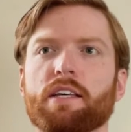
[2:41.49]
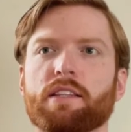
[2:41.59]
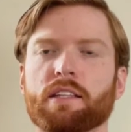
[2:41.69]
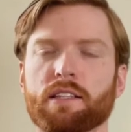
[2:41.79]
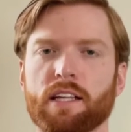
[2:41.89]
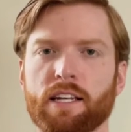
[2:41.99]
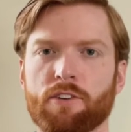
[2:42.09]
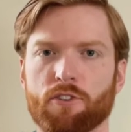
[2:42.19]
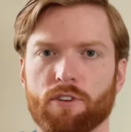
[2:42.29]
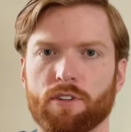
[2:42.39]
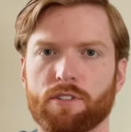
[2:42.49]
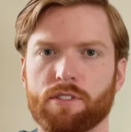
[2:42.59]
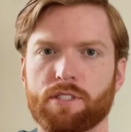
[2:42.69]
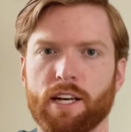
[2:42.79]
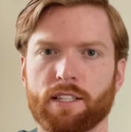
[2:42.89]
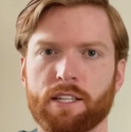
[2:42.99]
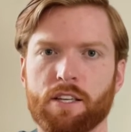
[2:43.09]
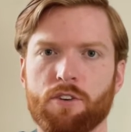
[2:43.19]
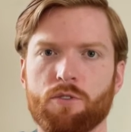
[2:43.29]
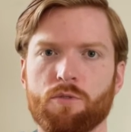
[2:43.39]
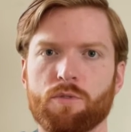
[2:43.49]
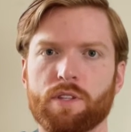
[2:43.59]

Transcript: the lender telling you